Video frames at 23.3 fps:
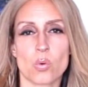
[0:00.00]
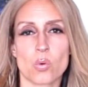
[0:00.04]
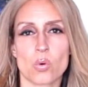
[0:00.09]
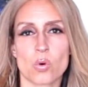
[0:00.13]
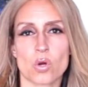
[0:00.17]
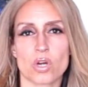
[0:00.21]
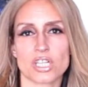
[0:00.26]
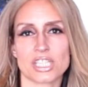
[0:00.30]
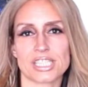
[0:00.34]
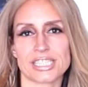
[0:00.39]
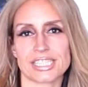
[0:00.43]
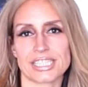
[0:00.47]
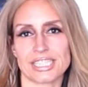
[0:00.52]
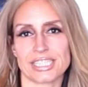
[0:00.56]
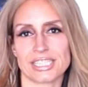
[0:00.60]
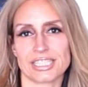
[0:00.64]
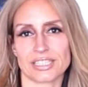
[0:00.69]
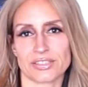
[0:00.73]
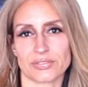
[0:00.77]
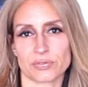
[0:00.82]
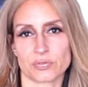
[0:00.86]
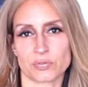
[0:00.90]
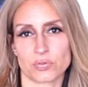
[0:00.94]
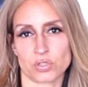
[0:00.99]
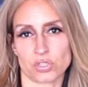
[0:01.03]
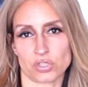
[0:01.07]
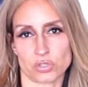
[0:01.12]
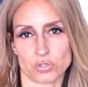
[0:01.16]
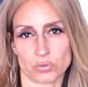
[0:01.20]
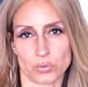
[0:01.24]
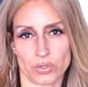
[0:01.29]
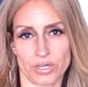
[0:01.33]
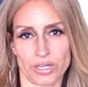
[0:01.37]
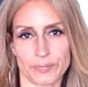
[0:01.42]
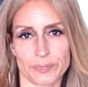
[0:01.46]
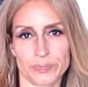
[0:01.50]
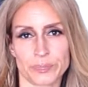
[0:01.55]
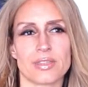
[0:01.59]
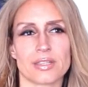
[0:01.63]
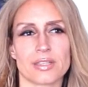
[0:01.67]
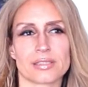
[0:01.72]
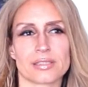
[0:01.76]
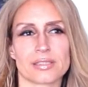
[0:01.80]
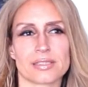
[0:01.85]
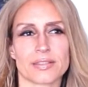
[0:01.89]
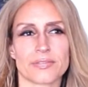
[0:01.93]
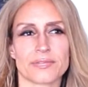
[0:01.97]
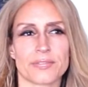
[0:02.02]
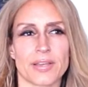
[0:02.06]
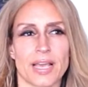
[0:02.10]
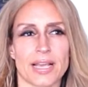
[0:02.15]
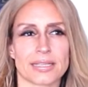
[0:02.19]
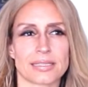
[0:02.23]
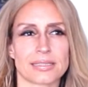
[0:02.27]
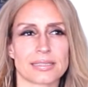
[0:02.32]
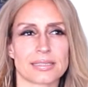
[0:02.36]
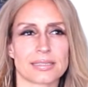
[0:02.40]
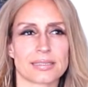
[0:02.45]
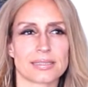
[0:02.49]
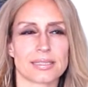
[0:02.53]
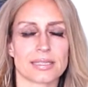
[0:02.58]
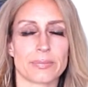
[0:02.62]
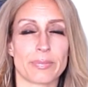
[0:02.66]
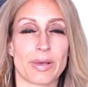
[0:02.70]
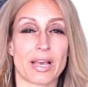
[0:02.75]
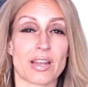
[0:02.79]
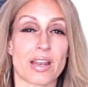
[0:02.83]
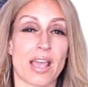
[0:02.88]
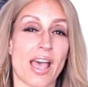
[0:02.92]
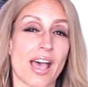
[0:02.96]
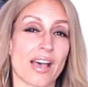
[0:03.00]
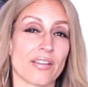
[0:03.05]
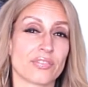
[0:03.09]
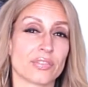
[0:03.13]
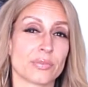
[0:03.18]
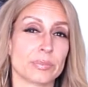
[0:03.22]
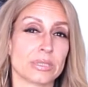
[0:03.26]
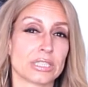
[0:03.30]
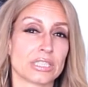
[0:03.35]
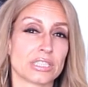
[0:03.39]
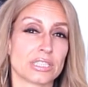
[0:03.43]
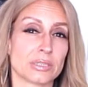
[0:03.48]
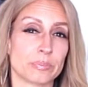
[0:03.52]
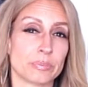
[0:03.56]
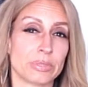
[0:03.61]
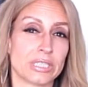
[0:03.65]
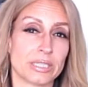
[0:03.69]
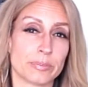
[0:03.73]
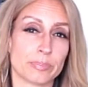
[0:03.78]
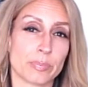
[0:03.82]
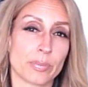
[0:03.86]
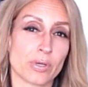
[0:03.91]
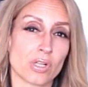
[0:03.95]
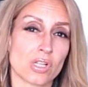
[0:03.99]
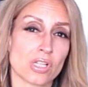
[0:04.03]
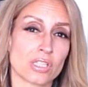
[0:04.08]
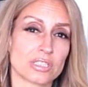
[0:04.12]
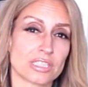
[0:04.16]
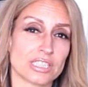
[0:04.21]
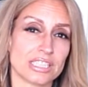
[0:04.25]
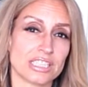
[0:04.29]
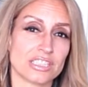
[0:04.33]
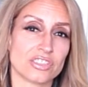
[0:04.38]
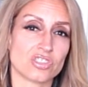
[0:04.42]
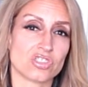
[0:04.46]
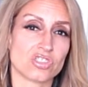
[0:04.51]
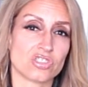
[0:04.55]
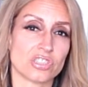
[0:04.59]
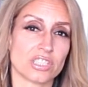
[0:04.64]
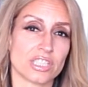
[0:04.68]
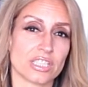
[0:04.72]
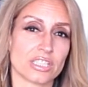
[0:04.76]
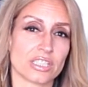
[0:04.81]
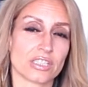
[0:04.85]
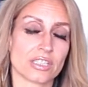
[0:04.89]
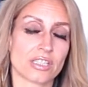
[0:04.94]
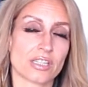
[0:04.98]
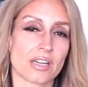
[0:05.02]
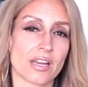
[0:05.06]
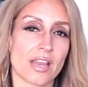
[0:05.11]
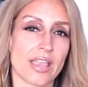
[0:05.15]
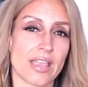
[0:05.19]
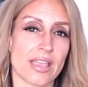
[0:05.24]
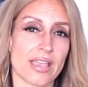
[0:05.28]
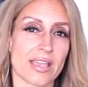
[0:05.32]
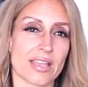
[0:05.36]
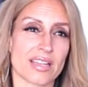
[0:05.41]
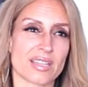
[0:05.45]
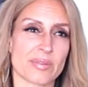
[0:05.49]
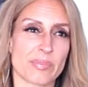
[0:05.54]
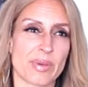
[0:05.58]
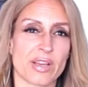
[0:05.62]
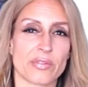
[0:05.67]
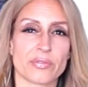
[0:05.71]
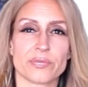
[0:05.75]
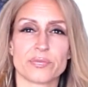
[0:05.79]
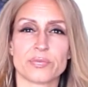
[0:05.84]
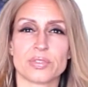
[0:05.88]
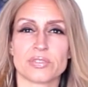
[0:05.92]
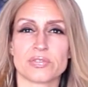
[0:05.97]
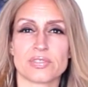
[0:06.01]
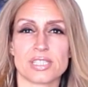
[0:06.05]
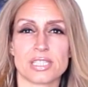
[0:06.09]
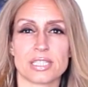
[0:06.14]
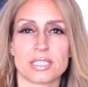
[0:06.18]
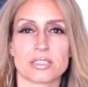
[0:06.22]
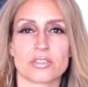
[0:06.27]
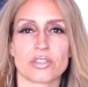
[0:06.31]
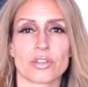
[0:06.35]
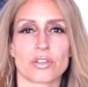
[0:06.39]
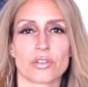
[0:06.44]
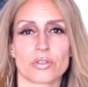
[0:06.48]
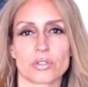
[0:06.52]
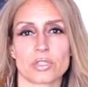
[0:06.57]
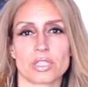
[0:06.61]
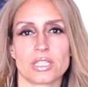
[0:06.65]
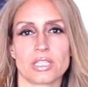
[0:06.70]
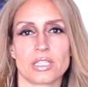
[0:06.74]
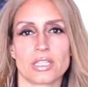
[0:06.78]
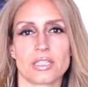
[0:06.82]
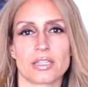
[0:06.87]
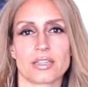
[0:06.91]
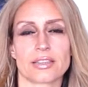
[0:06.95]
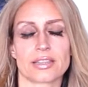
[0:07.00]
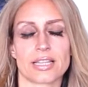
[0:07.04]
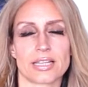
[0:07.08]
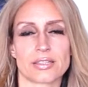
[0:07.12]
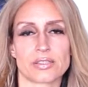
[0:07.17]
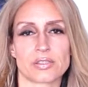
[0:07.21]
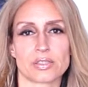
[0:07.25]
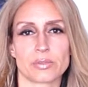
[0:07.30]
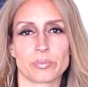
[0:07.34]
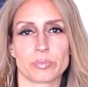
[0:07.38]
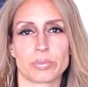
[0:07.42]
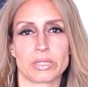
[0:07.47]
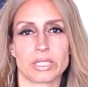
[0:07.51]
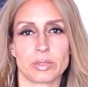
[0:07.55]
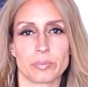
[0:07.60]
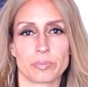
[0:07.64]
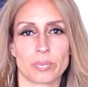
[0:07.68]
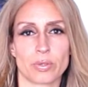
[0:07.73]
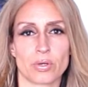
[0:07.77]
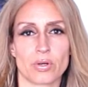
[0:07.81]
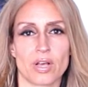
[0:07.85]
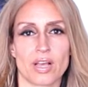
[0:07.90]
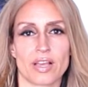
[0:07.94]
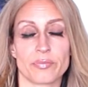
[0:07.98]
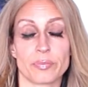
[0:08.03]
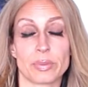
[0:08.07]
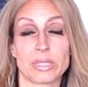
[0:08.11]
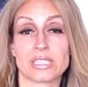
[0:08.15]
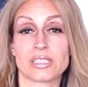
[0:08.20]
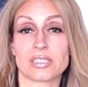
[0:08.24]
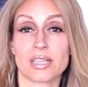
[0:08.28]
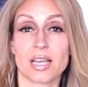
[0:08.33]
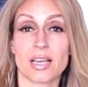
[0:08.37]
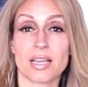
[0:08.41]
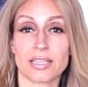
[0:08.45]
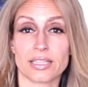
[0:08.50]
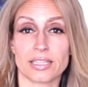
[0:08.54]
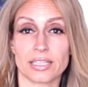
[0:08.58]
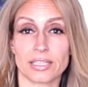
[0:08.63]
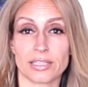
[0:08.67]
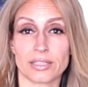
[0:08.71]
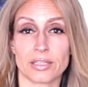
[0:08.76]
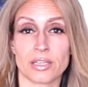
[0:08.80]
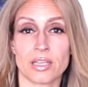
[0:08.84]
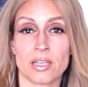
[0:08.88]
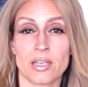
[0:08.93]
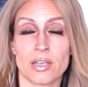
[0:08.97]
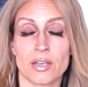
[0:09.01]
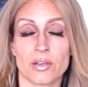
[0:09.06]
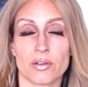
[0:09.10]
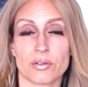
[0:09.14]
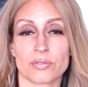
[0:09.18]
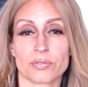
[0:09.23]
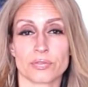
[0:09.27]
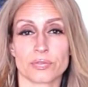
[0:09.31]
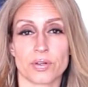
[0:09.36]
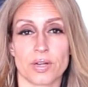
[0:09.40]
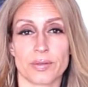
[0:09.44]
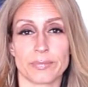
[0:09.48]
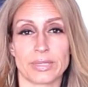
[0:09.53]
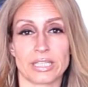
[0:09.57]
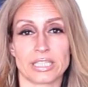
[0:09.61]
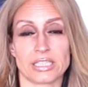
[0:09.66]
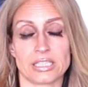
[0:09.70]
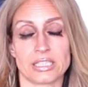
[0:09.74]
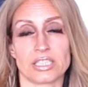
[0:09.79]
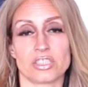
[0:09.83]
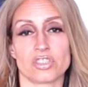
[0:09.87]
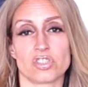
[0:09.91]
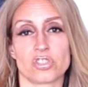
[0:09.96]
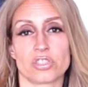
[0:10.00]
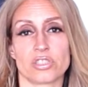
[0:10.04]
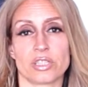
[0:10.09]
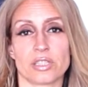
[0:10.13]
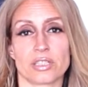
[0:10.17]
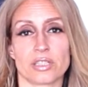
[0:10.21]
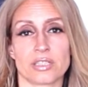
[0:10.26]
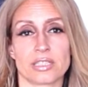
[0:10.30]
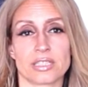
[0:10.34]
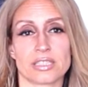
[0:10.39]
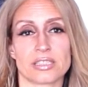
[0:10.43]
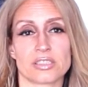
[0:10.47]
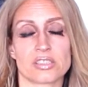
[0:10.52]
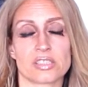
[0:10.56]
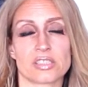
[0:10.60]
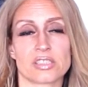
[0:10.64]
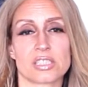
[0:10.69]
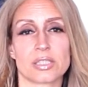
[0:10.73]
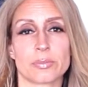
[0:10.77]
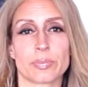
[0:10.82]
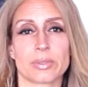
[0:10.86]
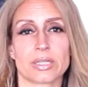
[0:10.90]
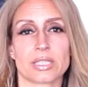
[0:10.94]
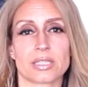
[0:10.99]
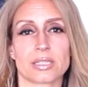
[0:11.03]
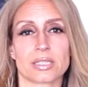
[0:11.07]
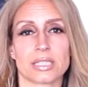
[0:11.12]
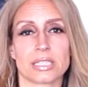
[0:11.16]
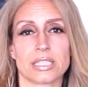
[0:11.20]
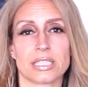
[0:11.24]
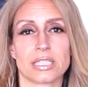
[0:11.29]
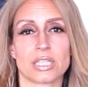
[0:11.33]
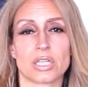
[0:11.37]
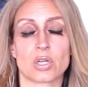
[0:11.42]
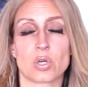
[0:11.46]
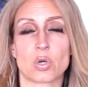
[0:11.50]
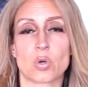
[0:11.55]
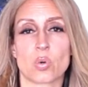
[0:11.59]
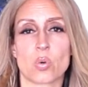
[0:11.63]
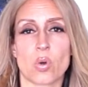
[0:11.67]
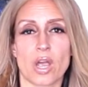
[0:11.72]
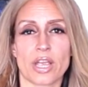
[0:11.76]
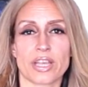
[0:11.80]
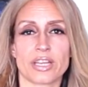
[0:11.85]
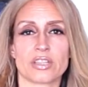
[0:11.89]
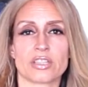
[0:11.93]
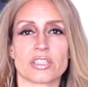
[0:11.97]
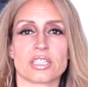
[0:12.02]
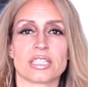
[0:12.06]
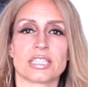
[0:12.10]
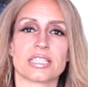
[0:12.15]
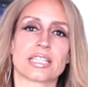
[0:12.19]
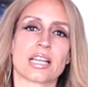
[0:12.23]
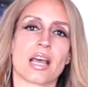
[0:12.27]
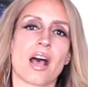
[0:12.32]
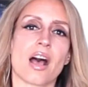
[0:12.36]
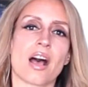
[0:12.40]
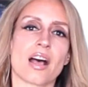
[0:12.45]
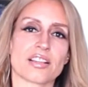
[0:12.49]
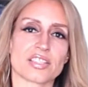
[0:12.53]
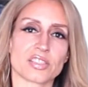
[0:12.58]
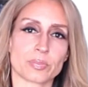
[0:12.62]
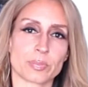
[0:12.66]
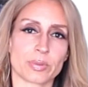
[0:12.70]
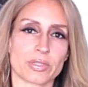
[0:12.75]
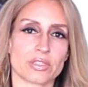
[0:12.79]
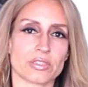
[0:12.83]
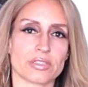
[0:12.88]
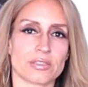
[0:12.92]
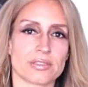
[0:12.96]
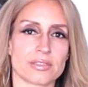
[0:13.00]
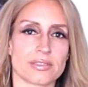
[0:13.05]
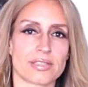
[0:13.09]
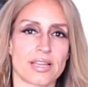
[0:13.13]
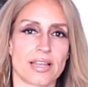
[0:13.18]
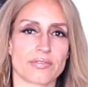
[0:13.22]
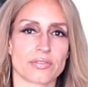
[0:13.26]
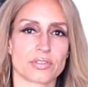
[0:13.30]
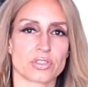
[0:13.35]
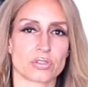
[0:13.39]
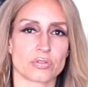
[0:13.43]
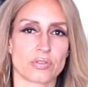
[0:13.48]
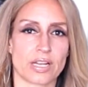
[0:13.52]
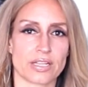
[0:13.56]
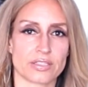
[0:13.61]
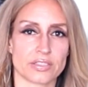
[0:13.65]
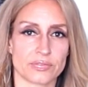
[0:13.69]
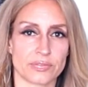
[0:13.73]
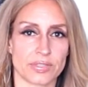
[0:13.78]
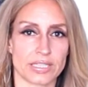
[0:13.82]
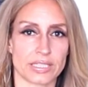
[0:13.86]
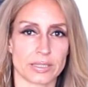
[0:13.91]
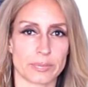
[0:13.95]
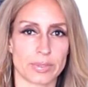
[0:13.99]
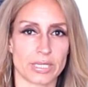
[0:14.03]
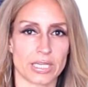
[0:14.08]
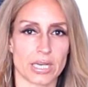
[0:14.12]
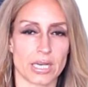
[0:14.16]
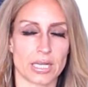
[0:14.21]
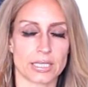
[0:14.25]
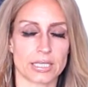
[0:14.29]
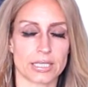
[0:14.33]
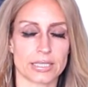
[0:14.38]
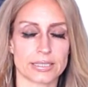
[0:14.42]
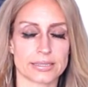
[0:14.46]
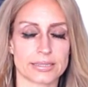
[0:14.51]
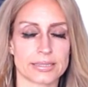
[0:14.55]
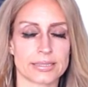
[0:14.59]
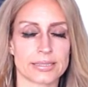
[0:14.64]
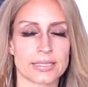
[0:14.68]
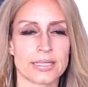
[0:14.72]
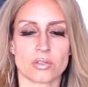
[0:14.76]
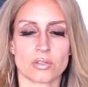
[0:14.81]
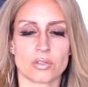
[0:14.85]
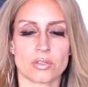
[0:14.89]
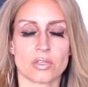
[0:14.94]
or C. diff for short. This affects about 500,000 people each year, and about 15 to 30,000 people have been dying from it each year. And it's typically acquired in hospitals after a round of antibiotics.